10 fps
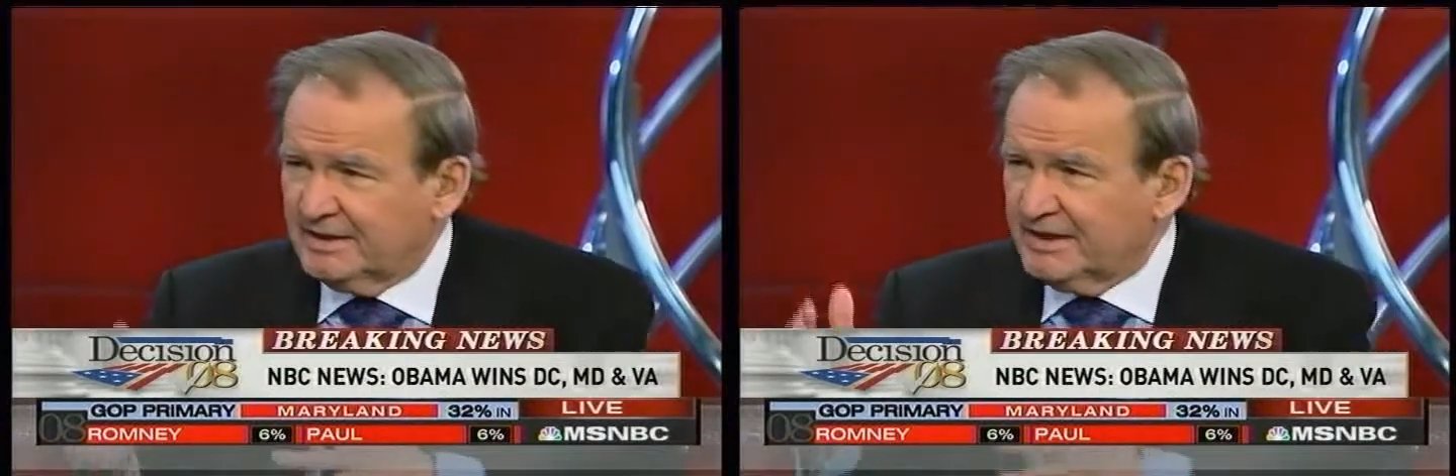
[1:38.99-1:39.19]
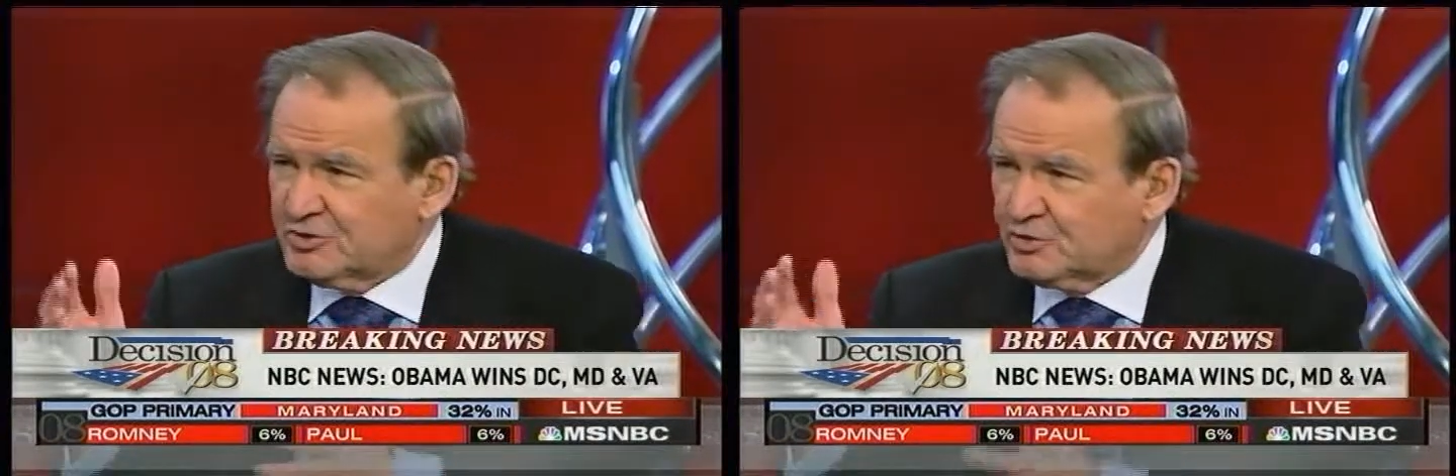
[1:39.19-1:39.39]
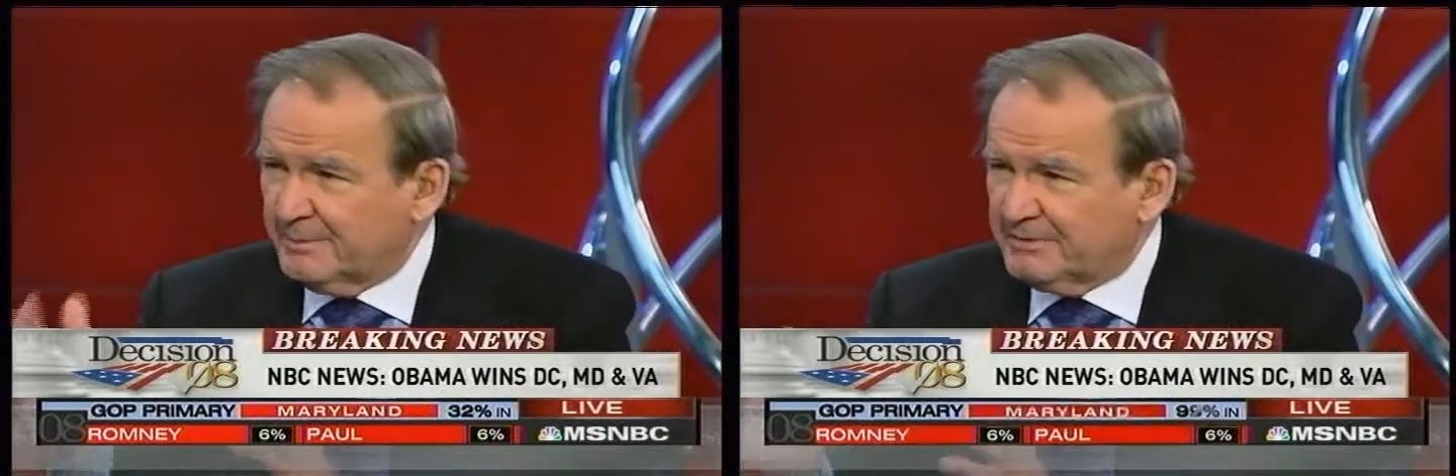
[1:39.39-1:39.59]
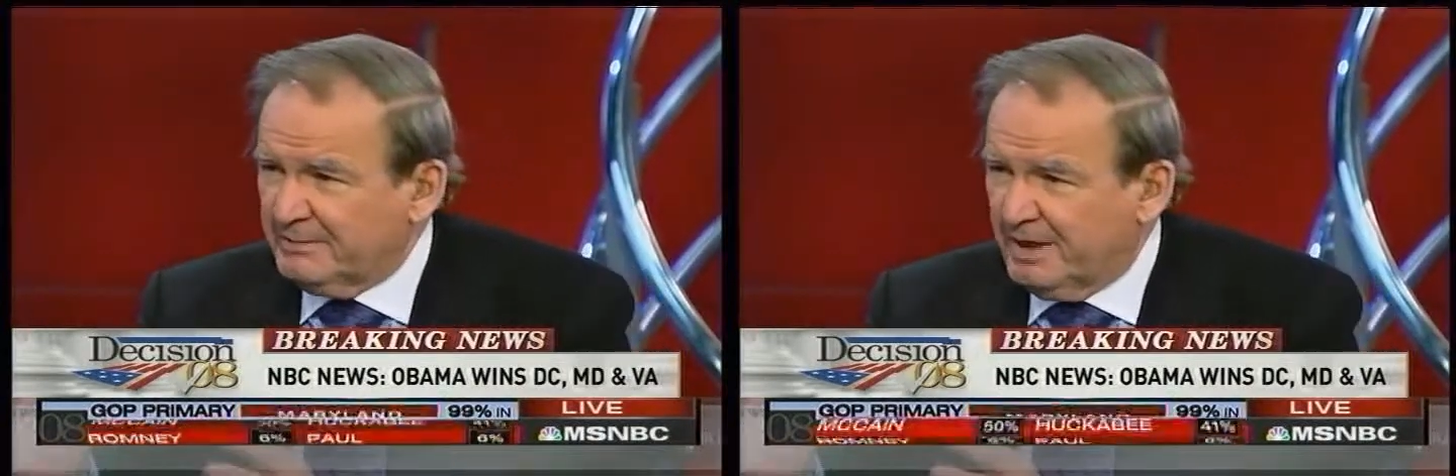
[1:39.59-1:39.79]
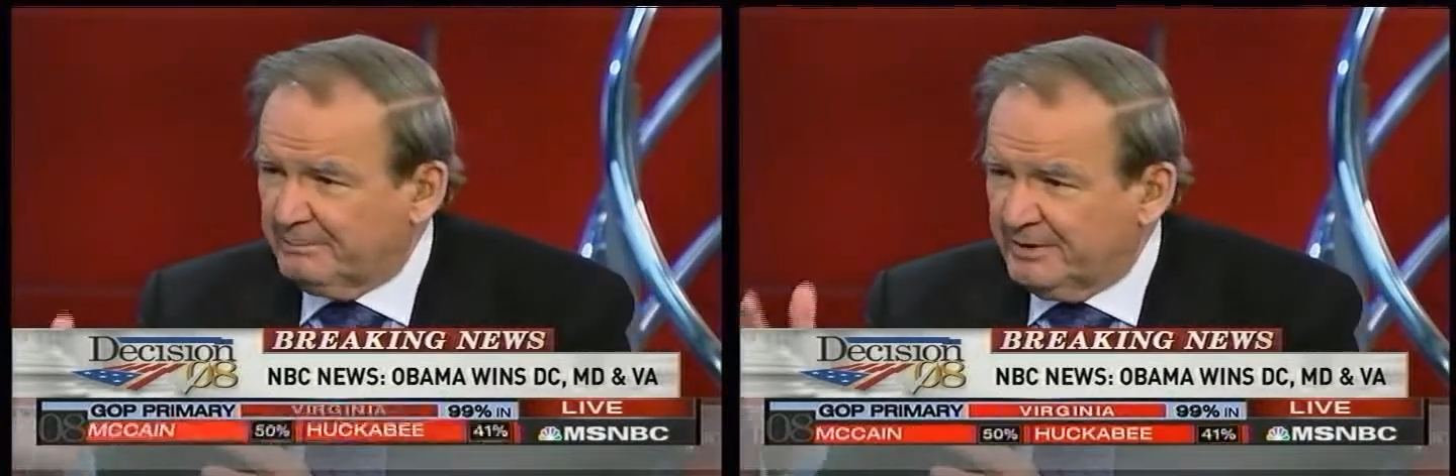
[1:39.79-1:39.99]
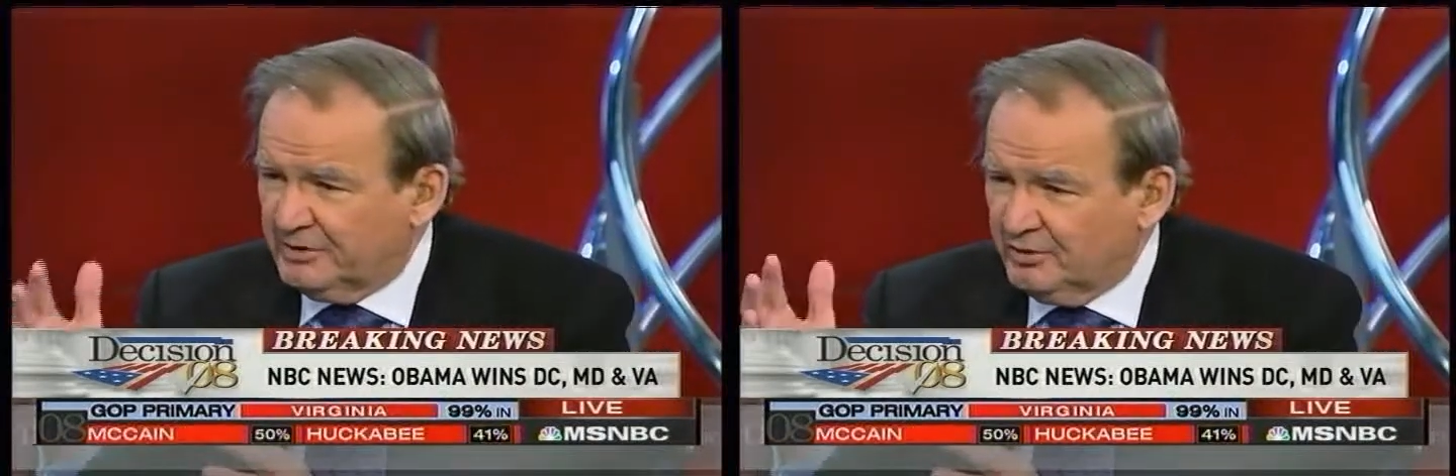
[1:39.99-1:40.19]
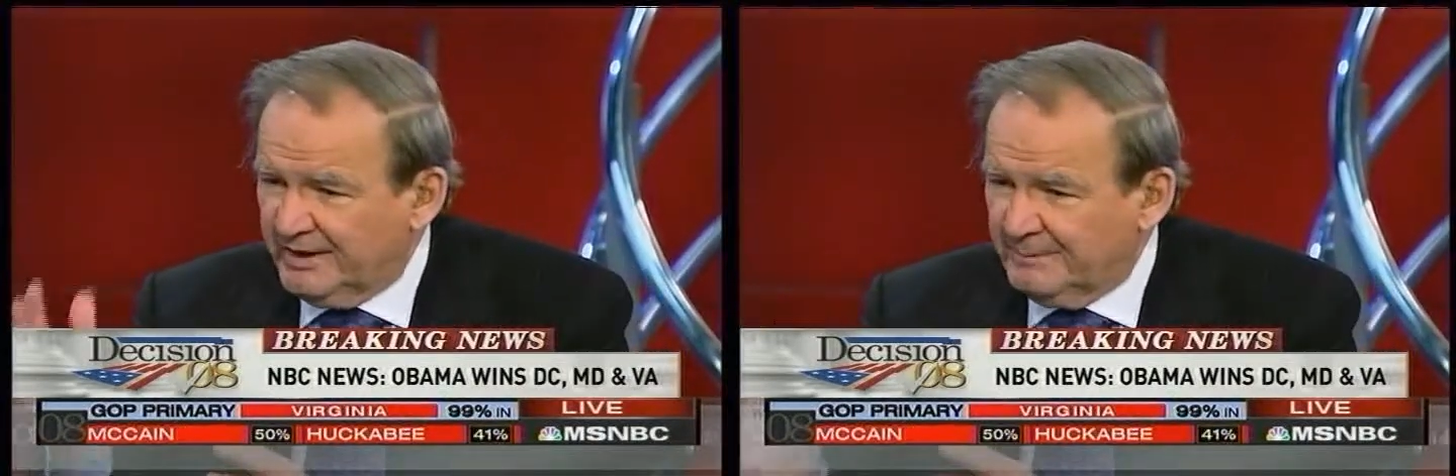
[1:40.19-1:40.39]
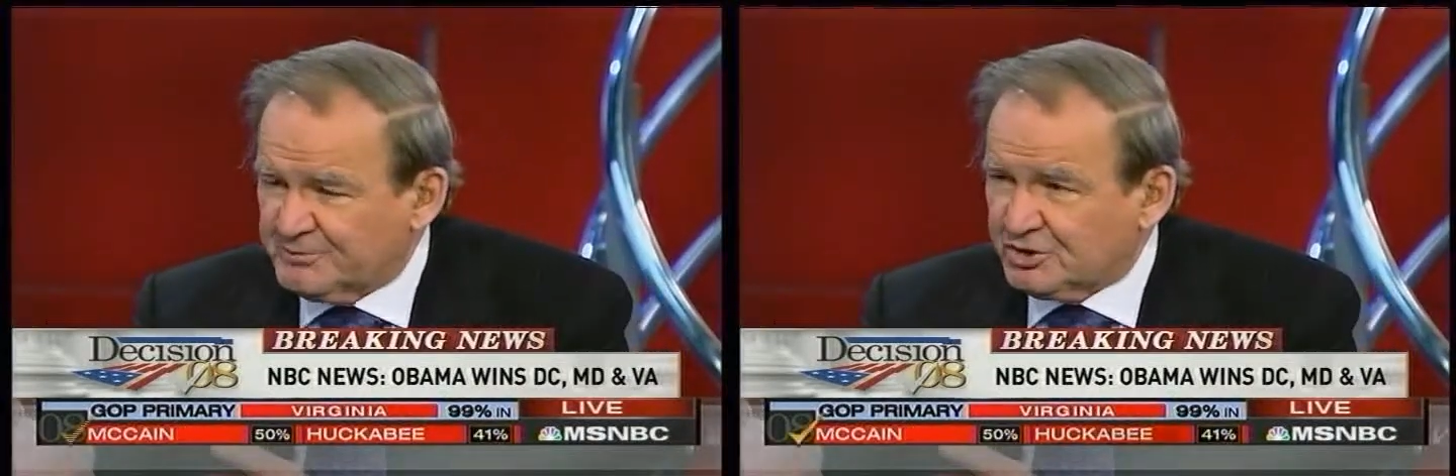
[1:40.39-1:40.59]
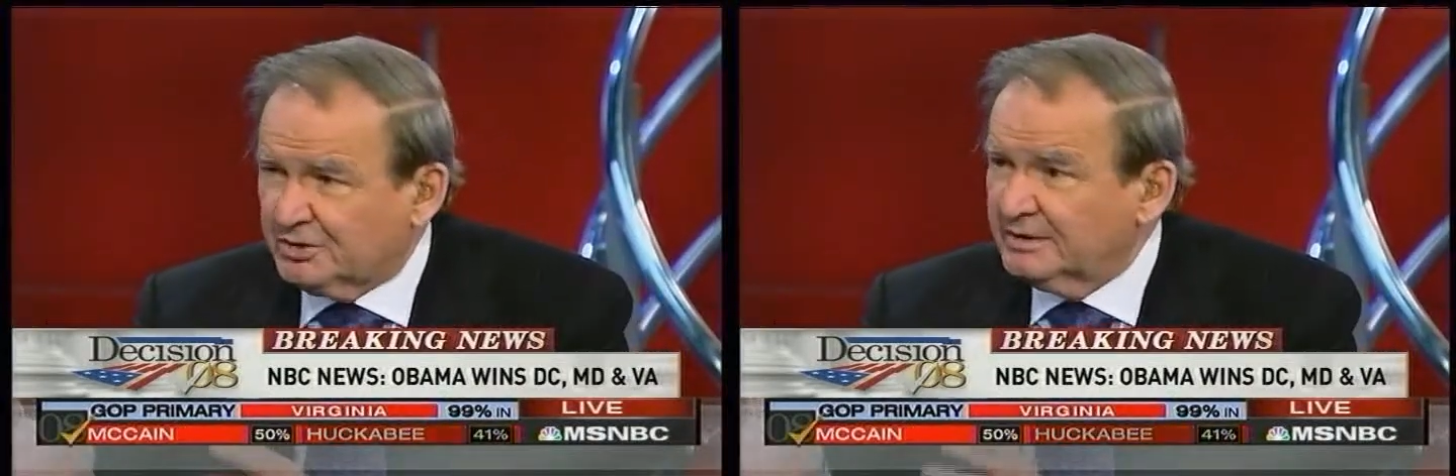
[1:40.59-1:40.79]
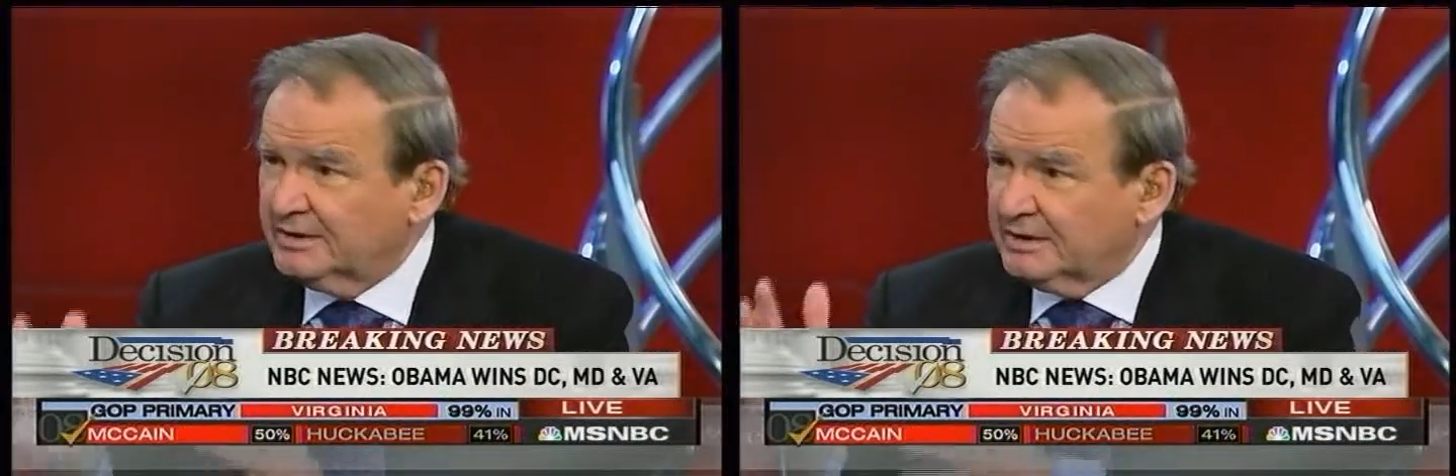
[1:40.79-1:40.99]
they tripped him up in New
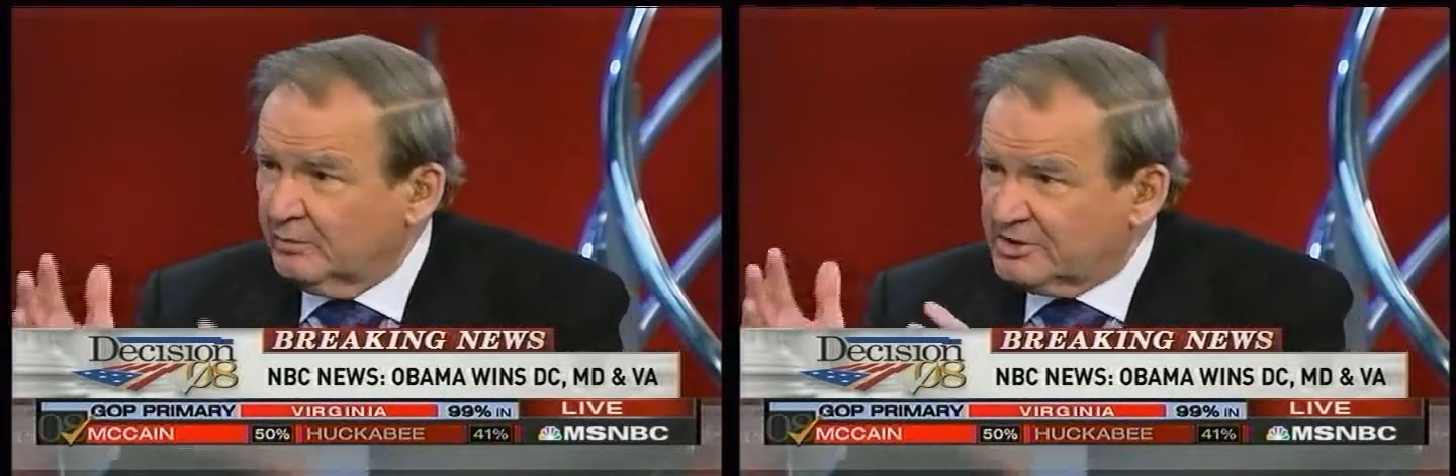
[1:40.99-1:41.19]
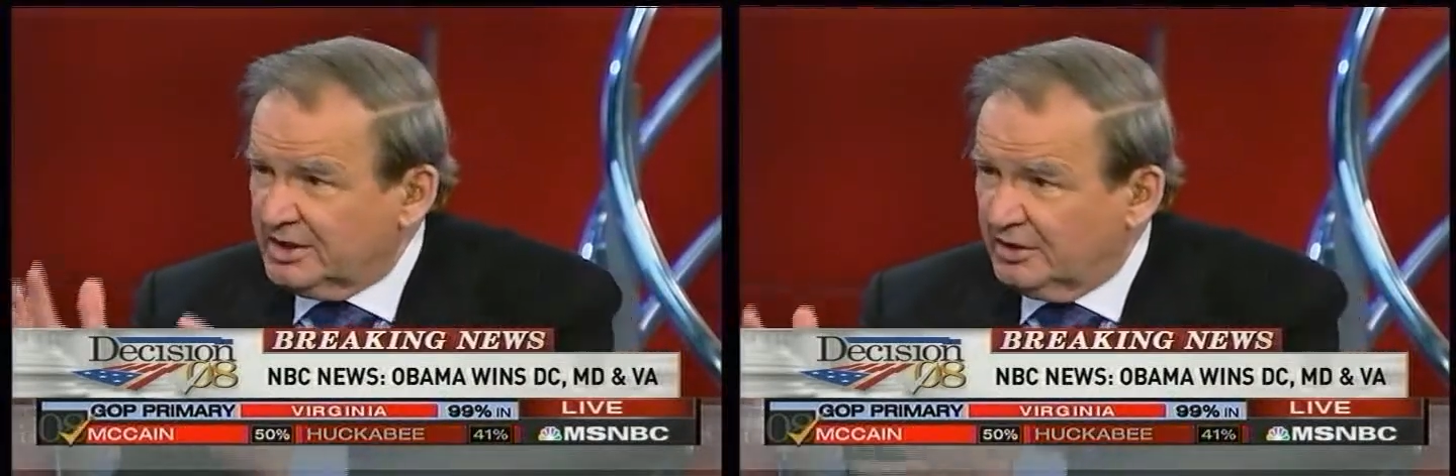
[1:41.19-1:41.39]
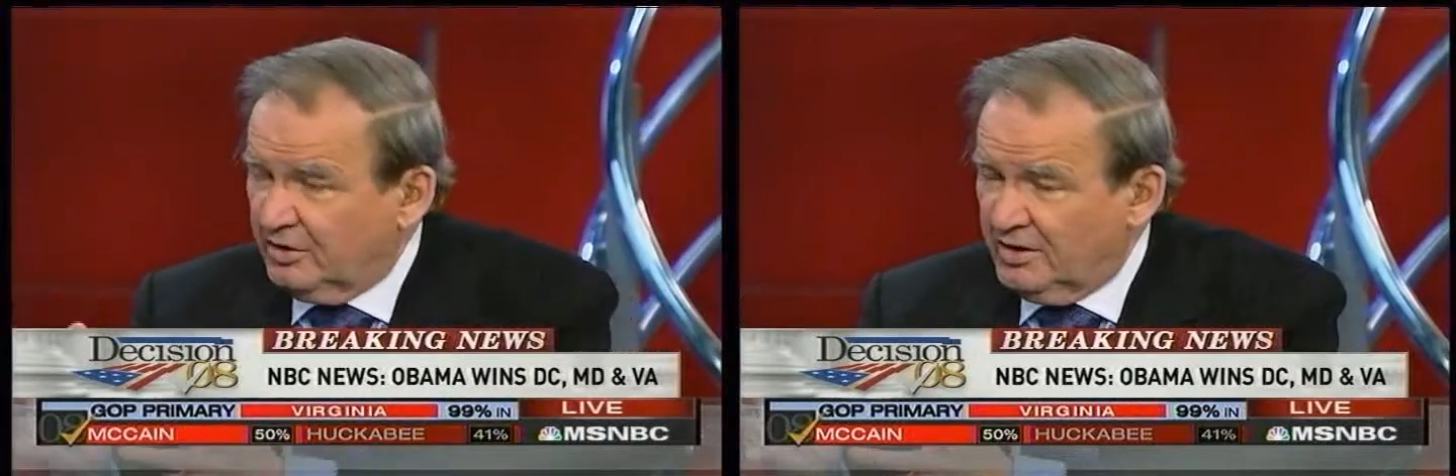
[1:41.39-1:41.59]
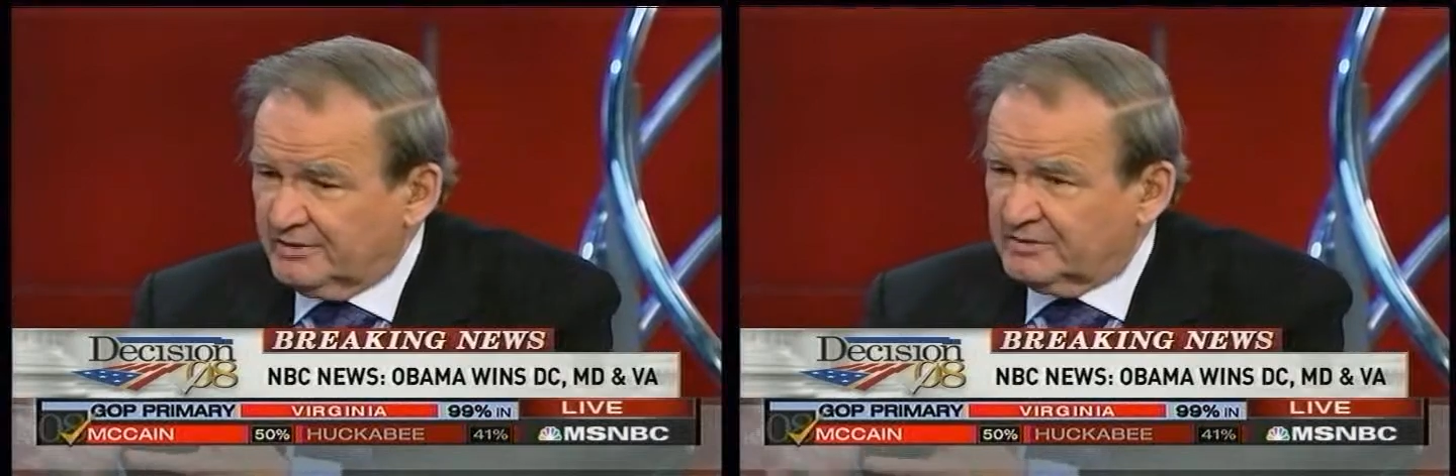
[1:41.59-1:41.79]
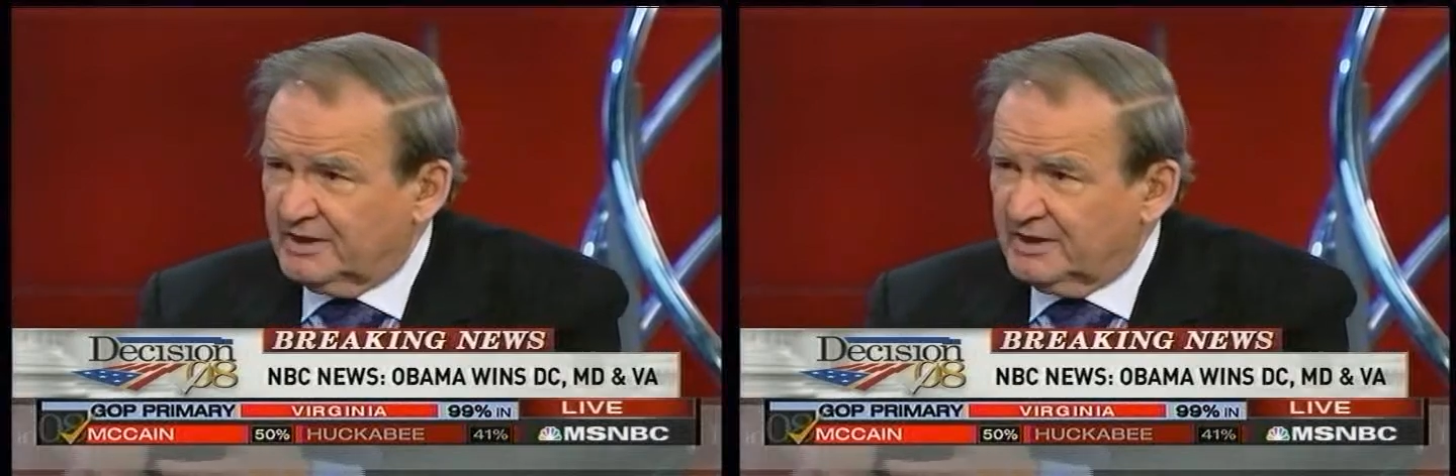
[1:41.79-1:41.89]
Hampshire, which he lost.